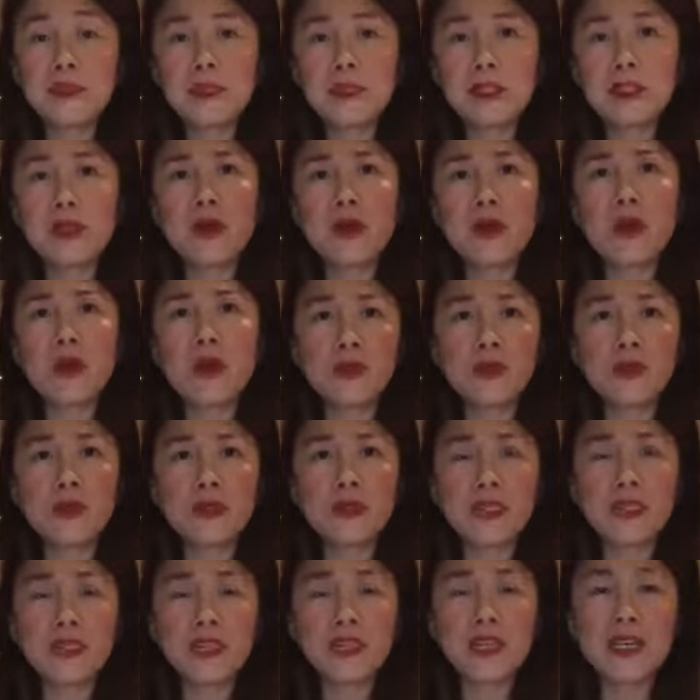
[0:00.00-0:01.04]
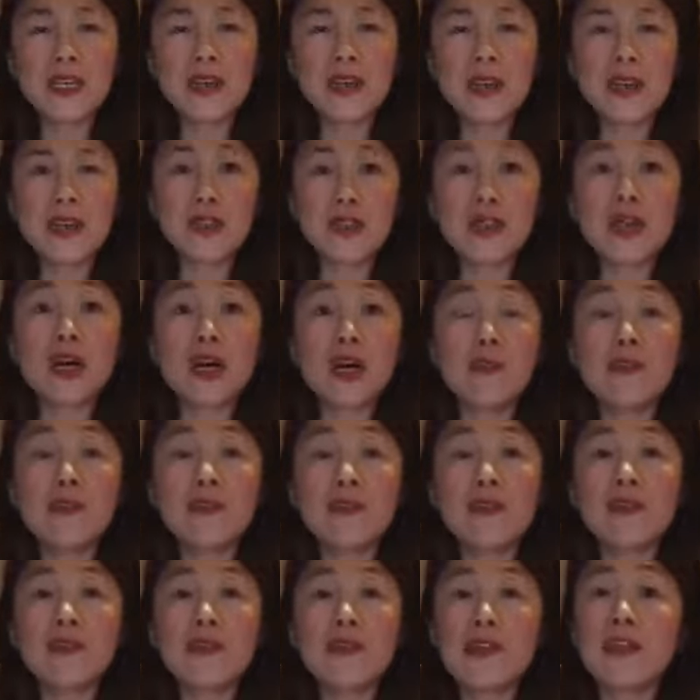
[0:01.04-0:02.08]
And holding it there at the
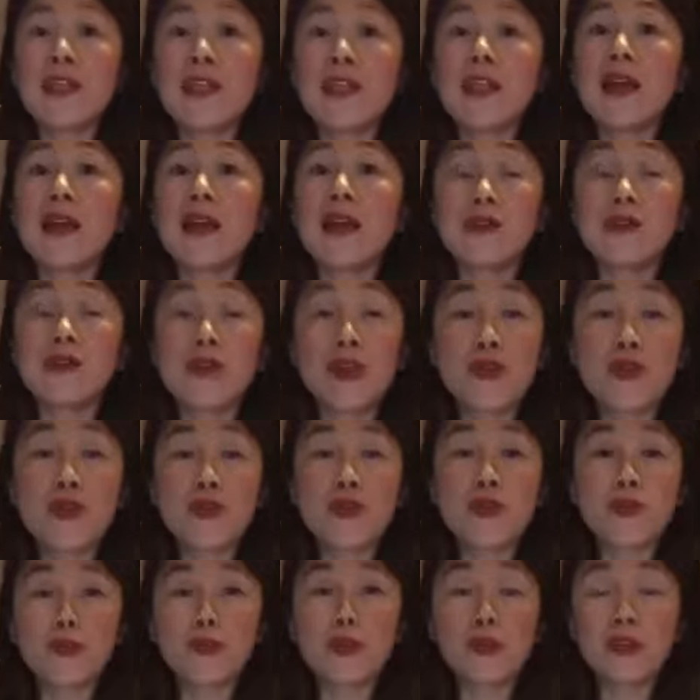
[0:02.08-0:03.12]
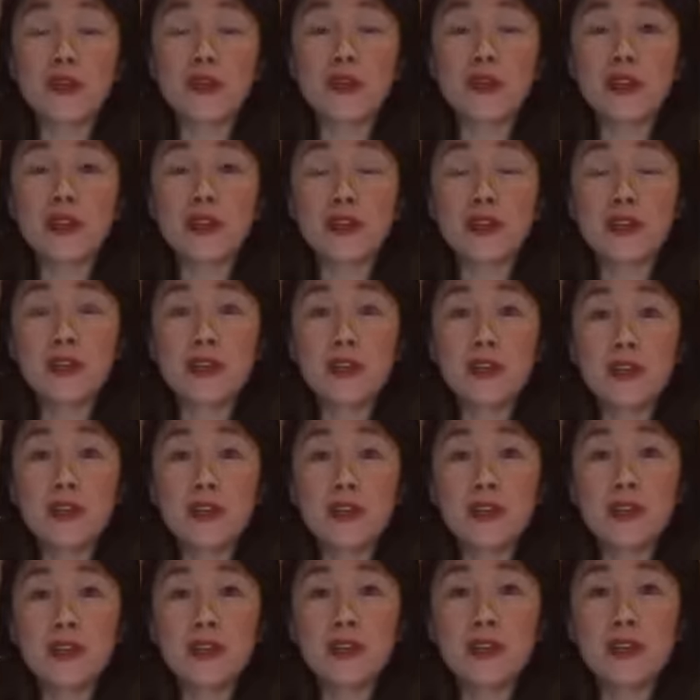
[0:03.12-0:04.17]
top of the inhale for 3 or 4.
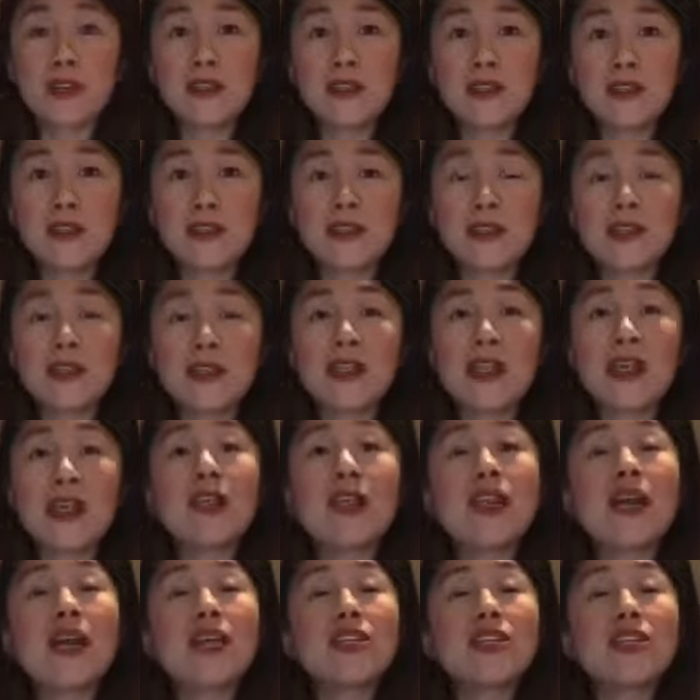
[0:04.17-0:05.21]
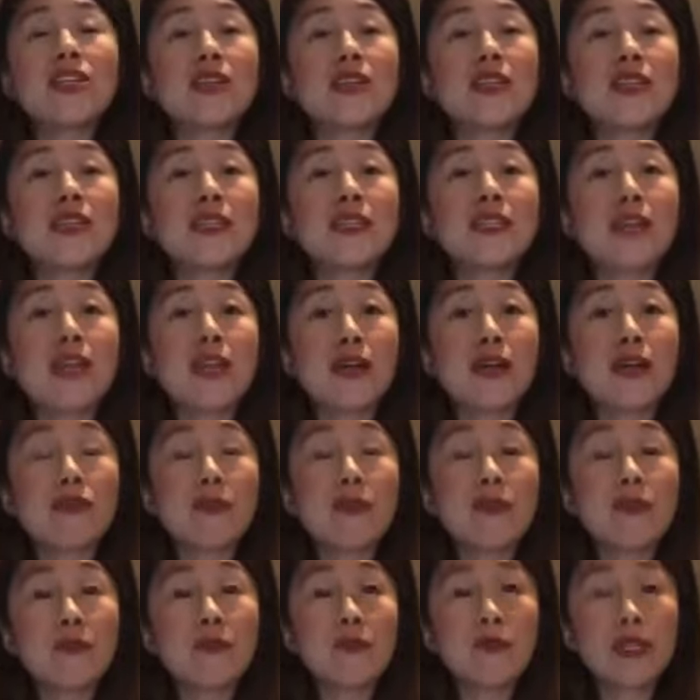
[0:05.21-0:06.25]
And then as you exhale,
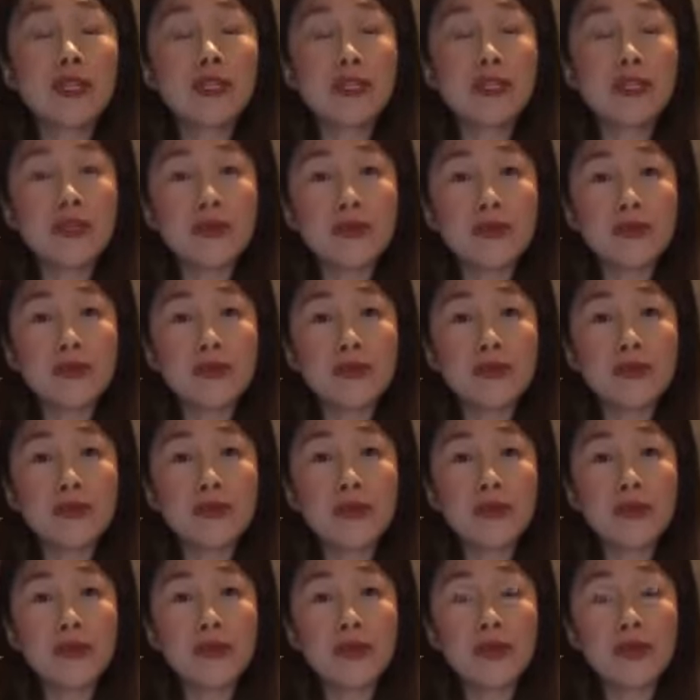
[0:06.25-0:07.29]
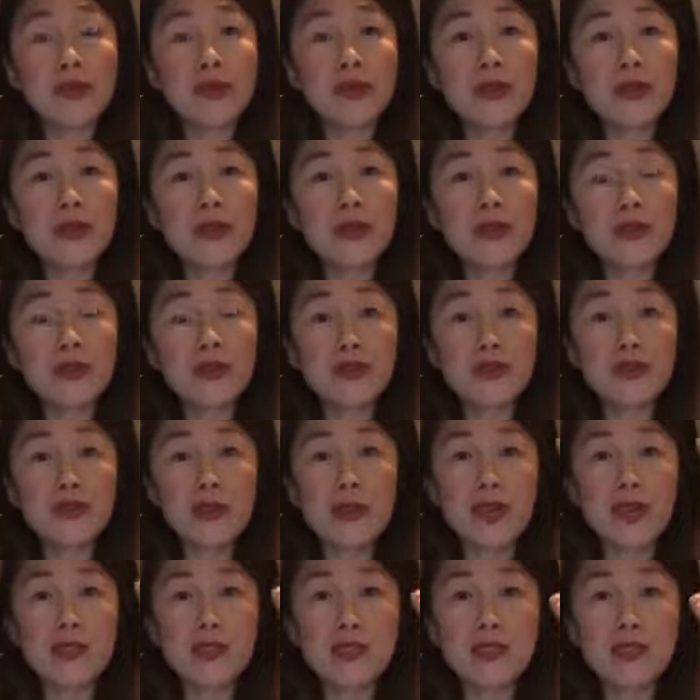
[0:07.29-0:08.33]
remembering to
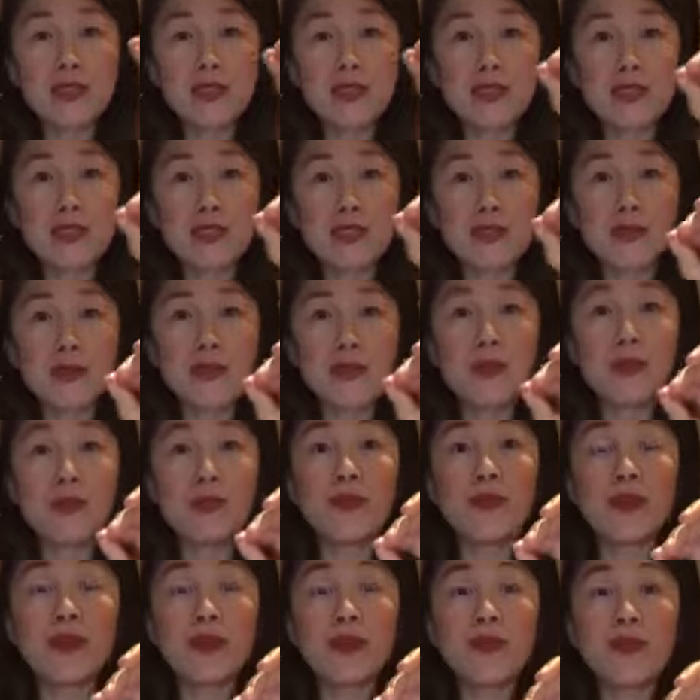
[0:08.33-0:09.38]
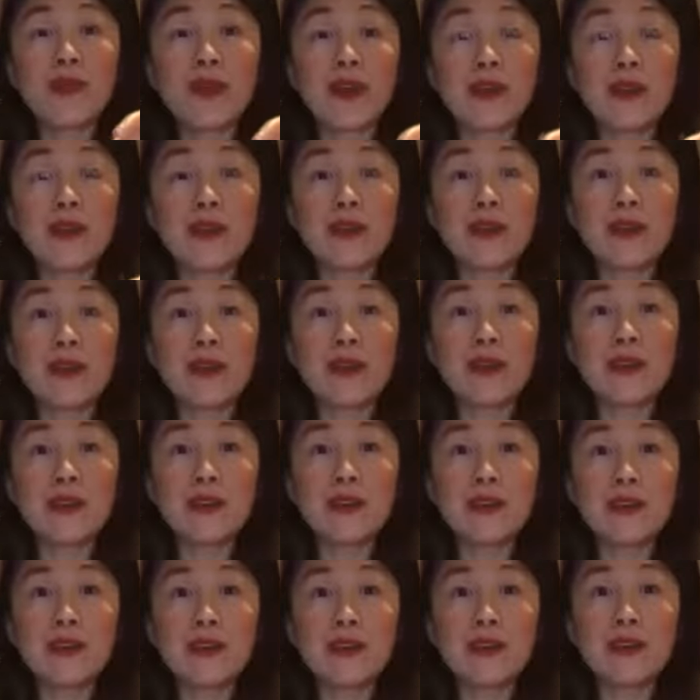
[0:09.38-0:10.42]
contract, bring the breath
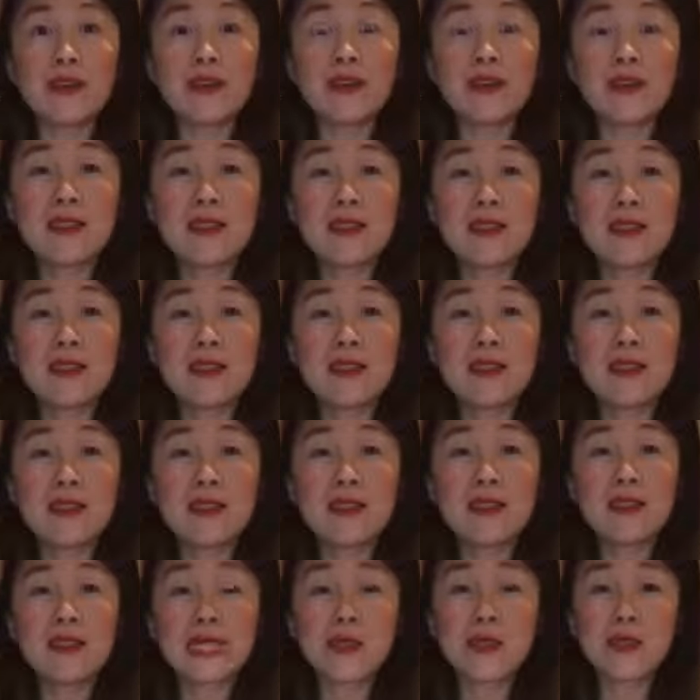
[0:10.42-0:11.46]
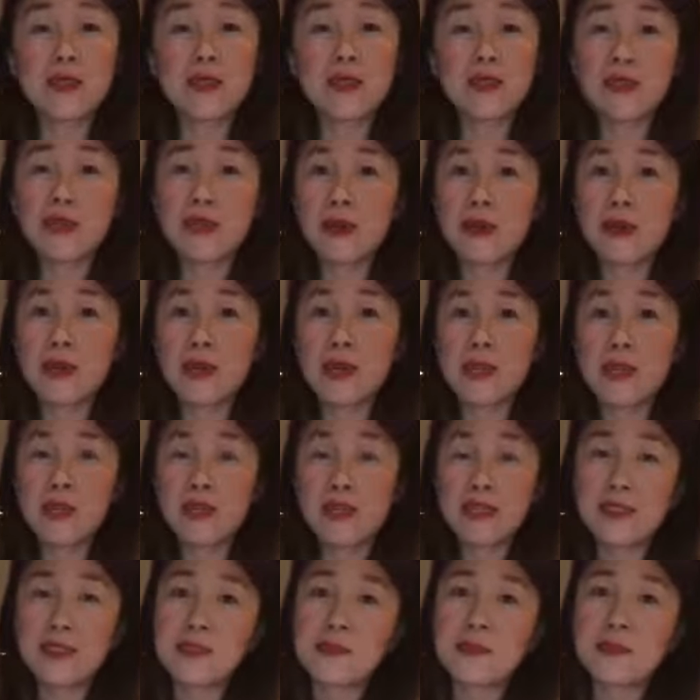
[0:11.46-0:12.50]
deep into the lower
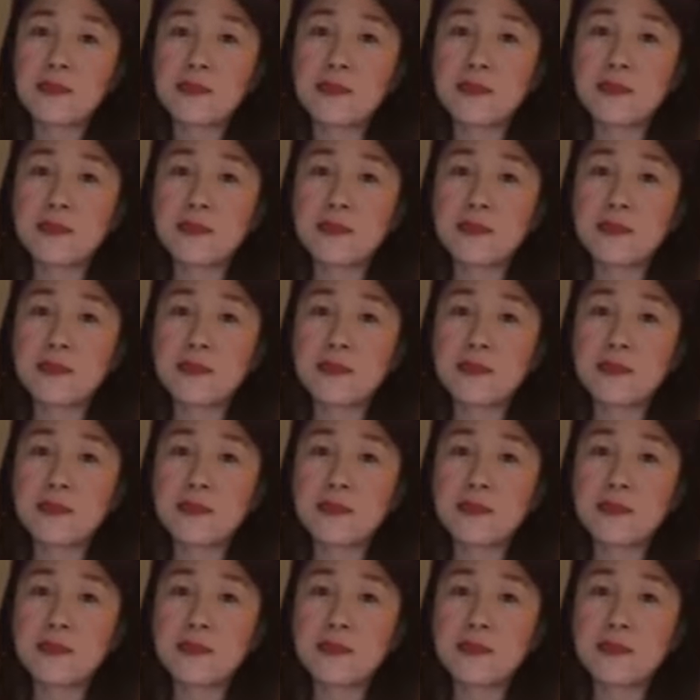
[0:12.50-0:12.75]
belly.